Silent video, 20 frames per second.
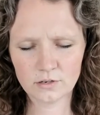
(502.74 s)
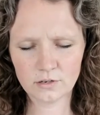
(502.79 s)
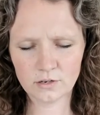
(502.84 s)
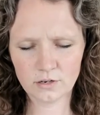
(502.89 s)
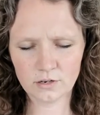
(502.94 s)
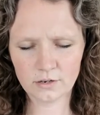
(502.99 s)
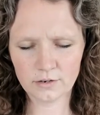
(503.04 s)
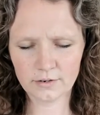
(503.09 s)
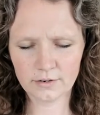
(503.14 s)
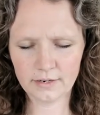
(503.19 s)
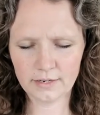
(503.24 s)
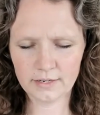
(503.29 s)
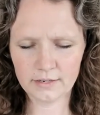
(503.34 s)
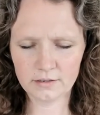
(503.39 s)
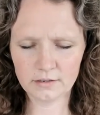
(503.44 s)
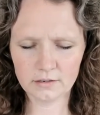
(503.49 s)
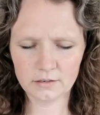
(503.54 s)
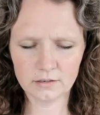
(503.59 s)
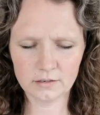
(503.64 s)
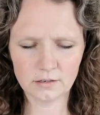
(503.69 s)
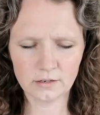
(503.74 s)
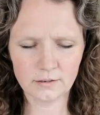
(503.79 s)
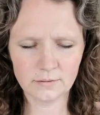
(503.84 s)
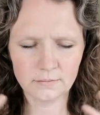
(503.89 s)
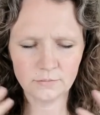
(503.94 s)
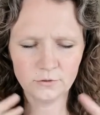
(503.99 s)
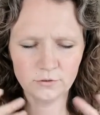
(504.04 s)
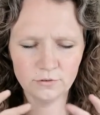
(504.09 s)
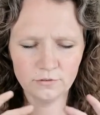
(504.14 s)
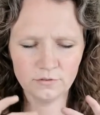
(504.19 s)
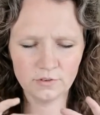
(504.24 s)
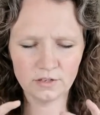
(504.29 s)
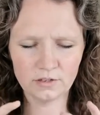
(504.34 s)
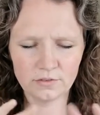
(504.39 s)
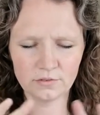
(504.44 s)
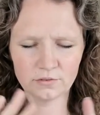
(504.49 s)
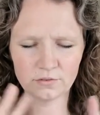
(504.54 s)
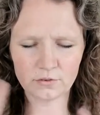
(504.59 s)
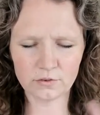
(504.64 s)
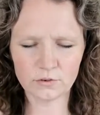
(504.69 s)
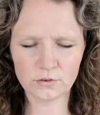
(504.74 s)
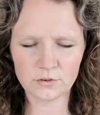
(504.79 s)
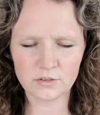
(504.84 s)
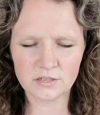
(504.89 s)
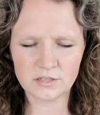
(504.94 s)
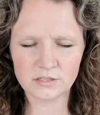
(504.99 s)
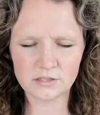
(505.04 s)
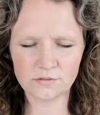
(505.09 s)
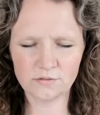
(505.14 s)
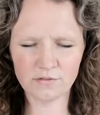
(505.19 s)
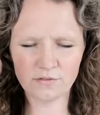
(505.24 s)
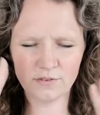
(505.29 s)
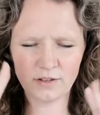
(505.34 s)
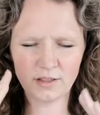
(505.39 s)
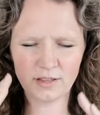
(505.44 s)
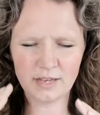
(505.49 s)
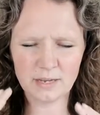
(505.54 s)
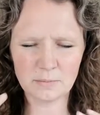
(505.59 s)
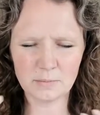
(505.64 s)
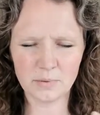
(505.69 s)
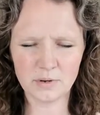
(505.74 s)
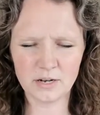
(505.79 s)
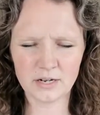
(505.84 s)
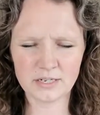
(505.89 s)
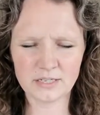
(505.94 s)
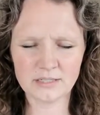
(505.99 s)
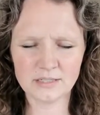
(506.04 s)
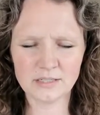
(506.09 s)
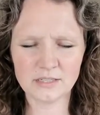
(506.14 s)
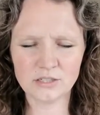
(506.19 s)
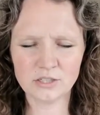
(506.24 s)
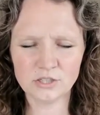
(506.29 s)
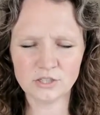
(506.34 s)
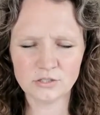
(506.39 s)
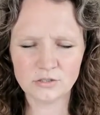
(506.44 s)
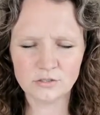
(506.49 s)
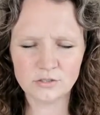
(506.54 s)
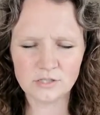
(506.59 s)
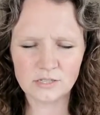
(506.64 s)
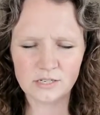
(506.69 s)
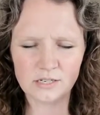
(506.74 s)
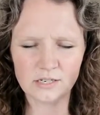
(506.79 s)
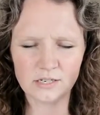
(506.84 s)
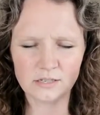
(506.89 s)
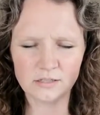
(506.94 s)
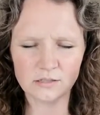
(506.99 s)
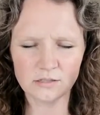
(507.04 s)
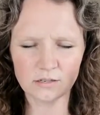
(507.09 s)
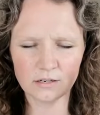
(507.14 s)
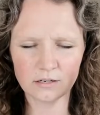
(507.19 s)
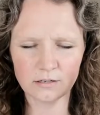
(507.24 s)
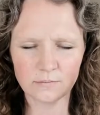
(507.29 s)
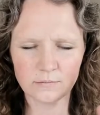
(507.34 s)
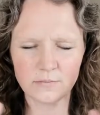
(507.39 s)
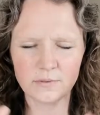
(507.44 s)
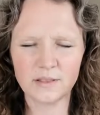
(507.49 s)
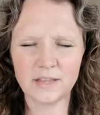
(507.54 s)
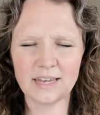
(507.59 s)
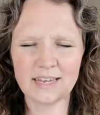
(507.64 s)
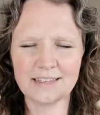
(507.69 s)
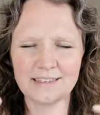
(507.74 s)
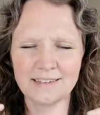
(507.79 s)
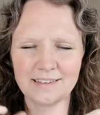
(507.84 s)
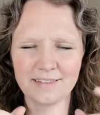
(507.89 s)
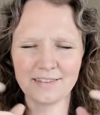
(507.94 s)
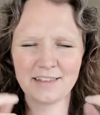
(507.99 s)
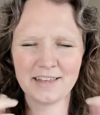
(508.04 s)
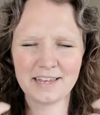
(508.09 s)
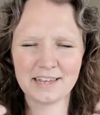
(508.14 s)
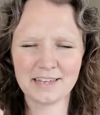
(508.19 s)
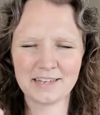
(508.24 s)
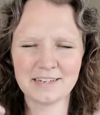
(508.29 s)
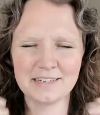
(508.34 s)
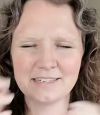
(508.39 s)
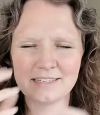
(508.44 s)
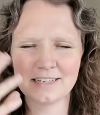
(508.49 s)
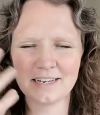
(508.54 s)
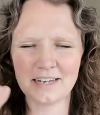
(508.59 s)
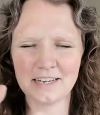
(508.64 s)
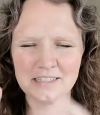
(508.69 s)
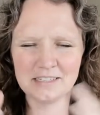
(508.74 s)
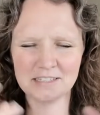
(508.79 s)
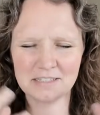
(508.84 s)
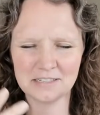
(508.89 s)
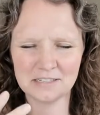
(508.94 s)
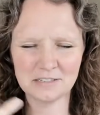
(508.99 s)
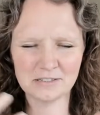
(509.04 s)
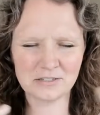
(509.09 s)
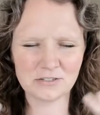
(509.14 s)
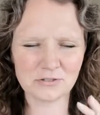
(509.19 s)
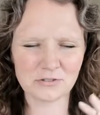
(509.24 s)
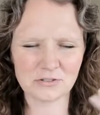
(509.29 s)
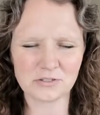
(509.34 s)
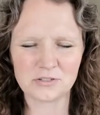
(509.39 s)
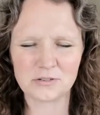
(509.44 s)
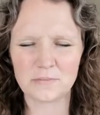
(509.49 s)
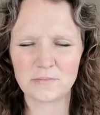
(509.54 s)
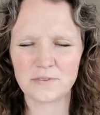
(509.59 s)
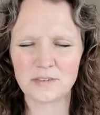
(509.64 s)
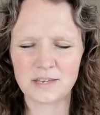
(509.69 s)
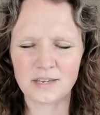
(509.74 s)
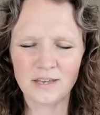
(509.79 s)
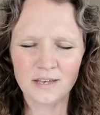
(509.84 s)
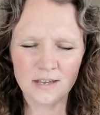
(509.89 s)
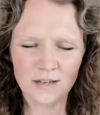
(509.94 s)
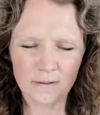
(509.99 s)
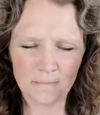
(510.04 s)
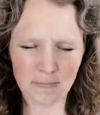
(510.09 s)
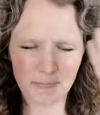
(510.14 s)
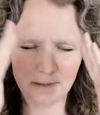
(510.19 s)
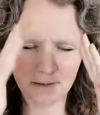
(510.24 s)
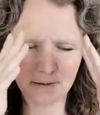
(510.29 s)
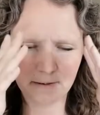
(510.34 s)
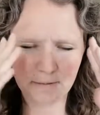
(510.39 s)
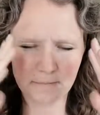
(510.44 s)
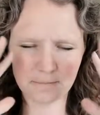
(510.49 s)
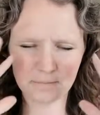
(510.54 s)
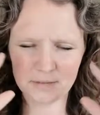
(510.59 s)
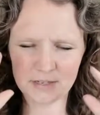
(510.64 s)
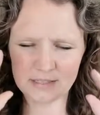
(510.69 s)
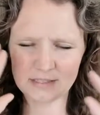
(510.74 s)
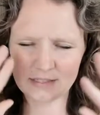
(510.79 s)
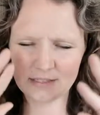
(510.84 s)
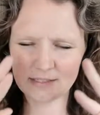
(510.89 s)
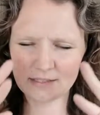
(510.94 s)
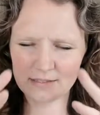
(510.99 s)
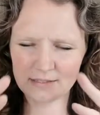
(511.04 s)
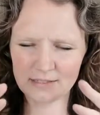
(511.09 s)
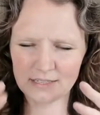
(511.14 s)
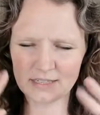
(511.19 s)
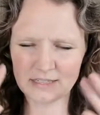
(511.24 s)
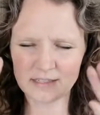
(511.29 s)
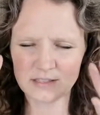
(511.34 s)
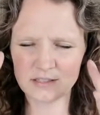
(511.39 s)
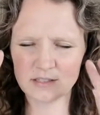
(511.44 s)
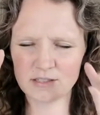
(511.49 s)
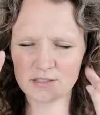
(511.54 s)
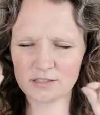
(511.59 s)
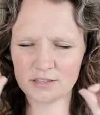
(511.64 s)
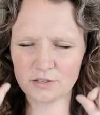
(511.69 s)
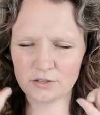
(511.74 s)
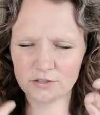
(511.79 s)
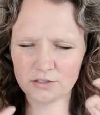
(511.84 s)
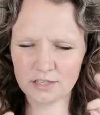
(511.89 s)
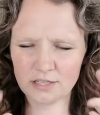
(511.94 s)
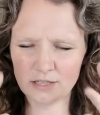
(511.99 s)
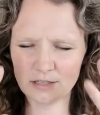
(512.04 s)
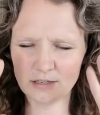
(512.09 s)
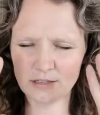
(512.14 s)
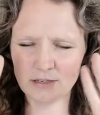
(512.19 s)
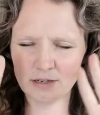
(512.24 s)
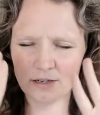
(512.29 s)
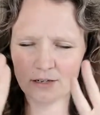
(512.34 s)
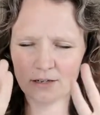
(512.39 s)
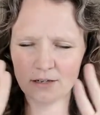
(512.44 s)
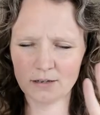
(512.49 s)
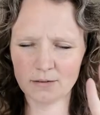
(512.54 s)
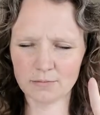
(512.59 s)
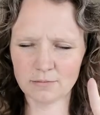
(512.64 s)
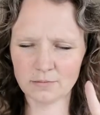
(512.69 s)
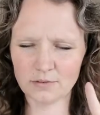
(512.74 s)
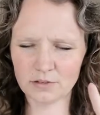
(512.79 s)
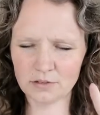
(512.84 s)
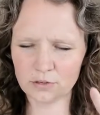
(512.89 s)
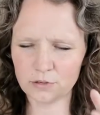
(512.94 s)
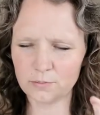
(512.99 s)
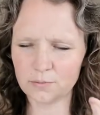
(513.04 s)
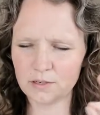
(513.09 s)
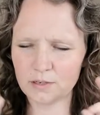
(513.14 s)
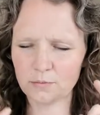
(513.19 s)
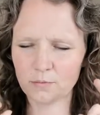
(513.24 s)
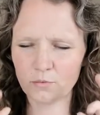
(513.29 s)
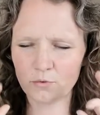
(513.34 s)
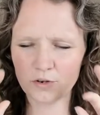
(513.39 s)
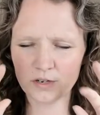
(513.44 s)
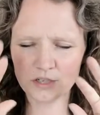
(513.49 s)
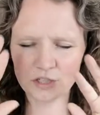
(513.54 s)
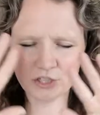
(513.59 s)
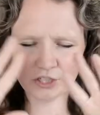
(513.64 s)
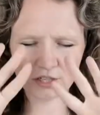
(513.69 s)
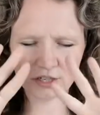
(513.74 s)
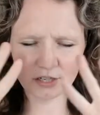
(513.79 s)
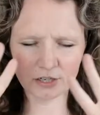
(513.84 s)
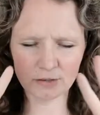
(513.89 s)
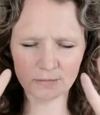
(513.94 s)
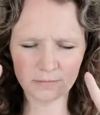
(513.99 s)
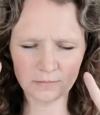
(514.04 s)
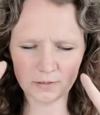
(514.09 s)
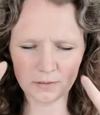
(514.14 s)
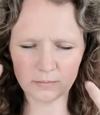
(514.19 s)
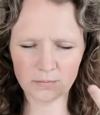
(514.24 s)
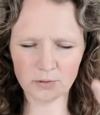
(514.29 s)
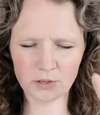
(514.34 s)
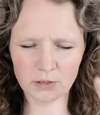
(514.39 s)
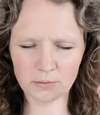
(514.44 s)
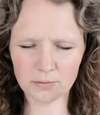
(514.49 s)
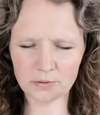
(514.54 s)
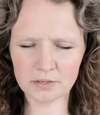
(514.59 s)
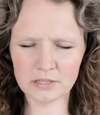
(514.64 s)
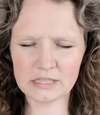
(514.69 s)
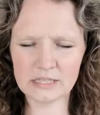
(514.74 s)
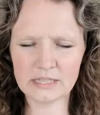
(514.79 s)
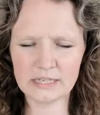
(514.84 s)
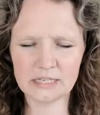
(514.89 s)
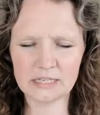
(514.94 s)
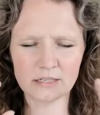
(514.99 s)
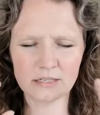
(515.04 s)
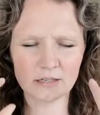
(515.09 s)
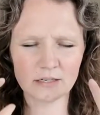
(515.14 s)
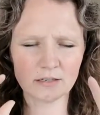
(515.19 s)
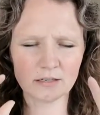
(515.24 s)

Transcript: All right, I'm moving through, and it's like body tissues, and it's like intestines or something. It's like silky, little bit of moisture, but blubbery like